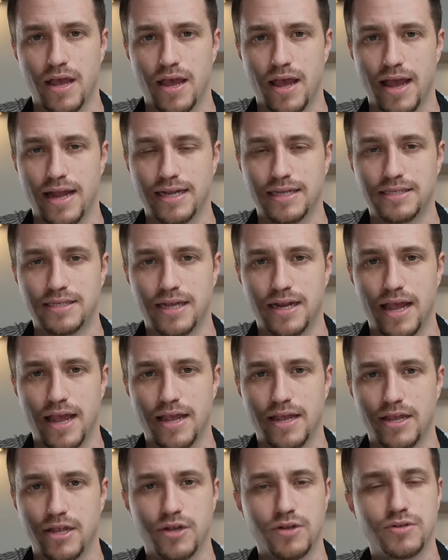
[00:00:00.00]
And he said,
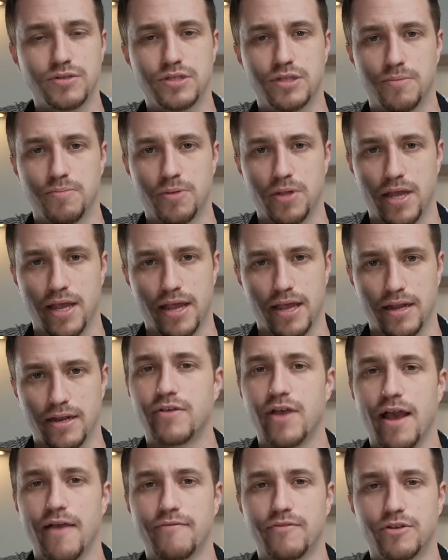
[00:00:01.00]
hey, here's the plan.
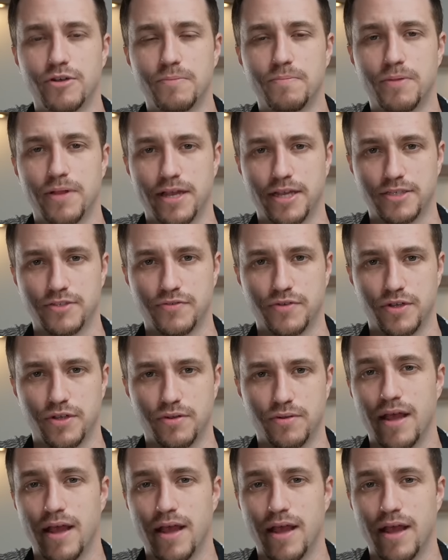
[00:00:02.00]
I have good plans for you.